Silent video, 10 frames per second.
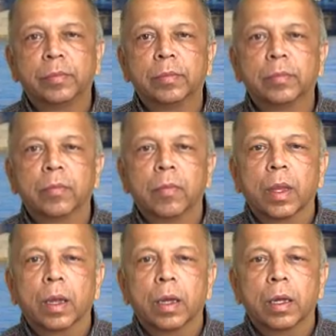
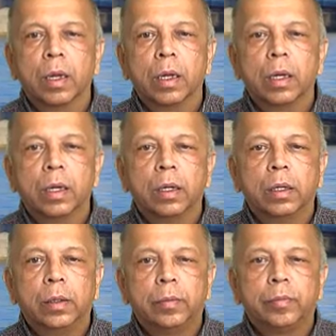
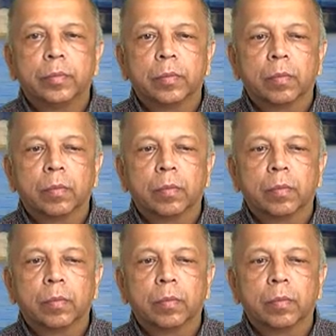[no speech]